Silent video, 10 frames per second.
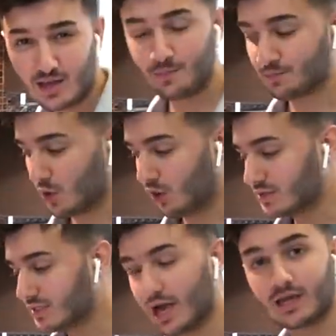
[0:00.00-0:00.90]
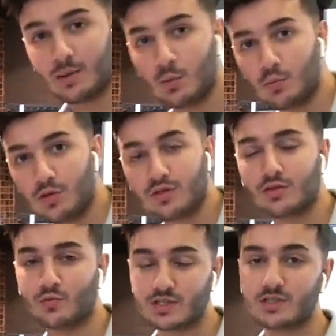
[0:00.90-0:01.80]
Honestly, I came up with the
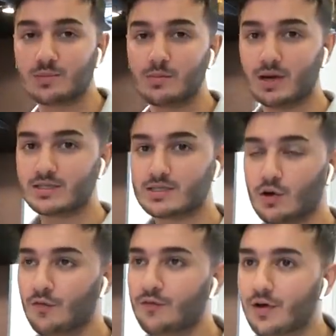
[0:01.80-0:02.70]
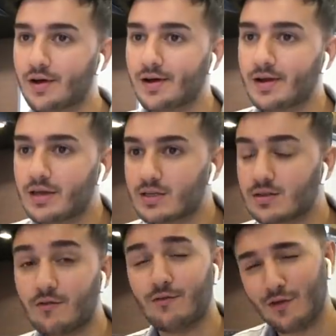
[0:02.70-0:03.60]
recipe myself. Uh, it is a
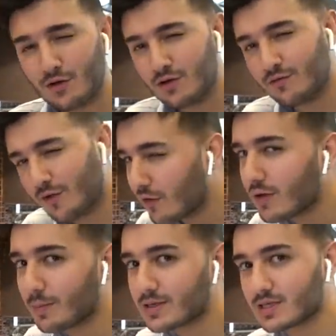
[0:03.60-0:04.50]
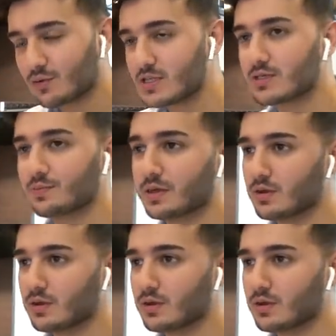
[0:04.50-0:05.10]
very, very basic recipe.